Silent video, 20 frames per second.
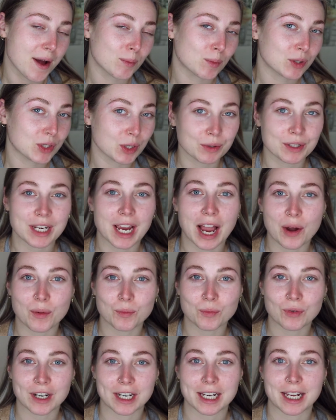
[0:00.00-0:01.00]
So yeah, I'm
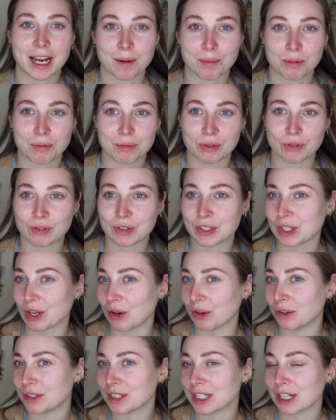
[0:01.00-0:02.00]
really happy with the
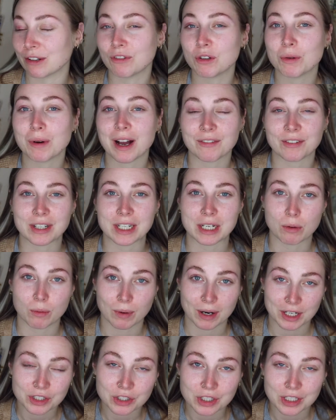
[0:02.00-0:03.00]
results. If you have any
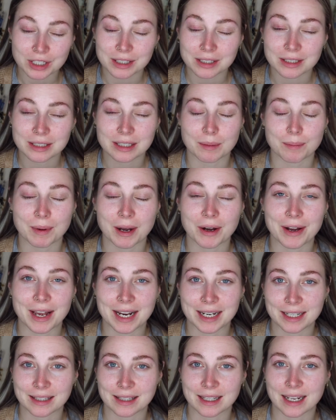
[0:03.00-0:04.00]
questions about
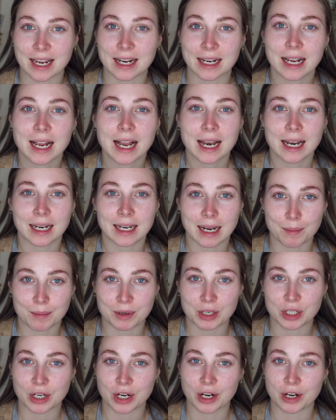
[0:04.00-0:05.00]
anything, let
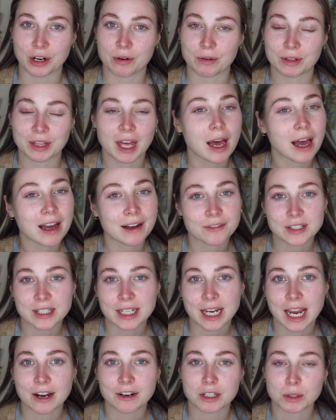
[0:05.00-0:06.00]
me know. The
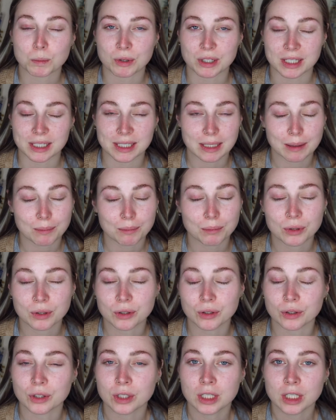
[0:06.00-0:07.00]
aftercare is pretty
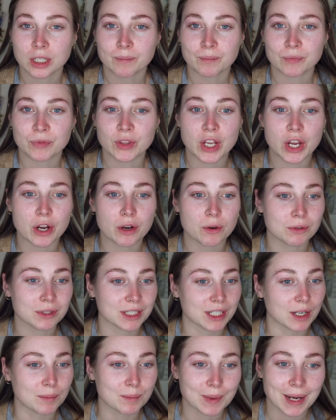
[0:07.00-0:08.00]
simple. No
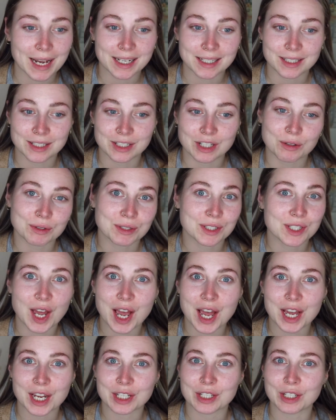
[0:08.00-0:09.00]
sunbeds, no
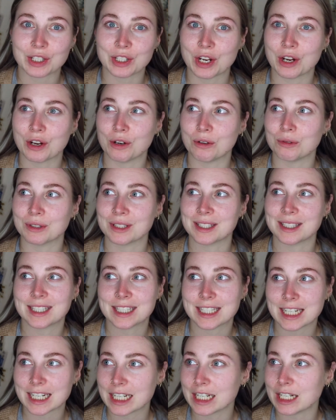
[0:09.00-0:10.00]
sun, no
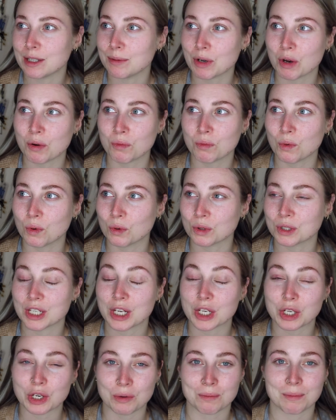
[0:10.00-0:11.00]
steam, no
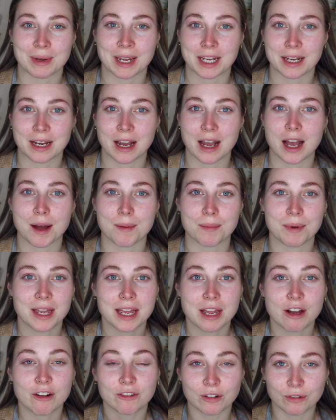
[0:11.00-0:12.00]
water, no makeup
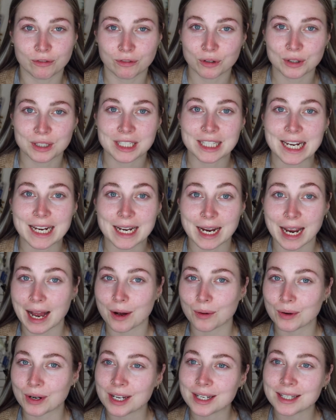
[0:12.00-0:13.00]
for 48
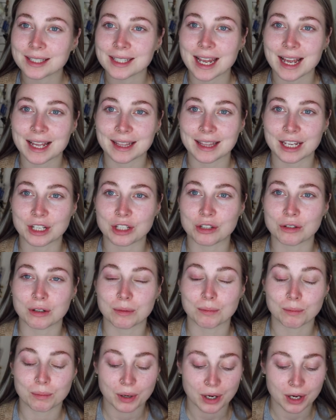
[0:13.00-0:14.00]
hours. And then you
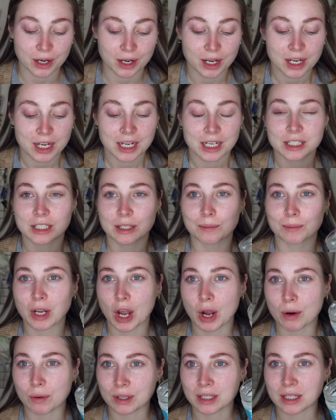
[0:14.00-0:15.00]
can put some
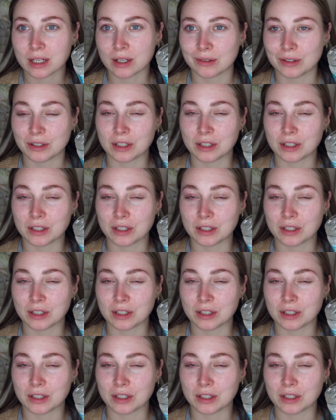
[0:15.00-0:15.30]
coconut